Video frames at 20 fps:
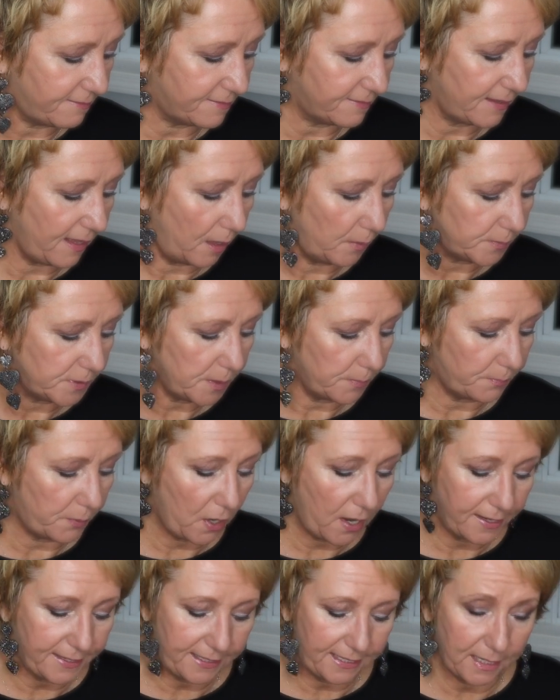Sculpt
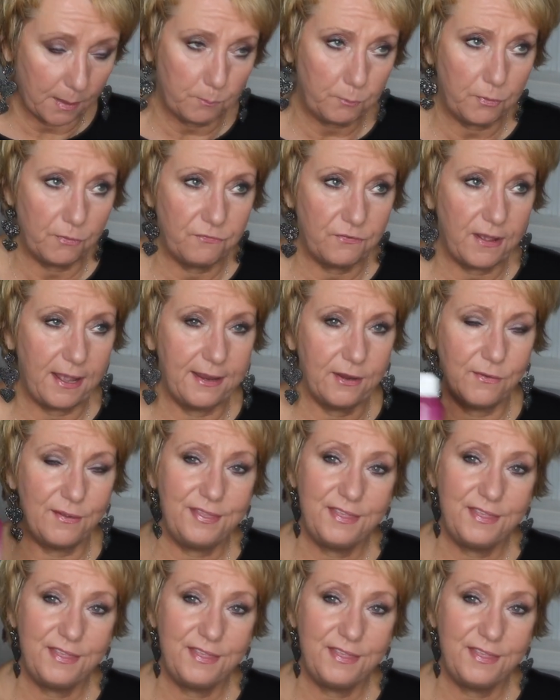Body Amplifier.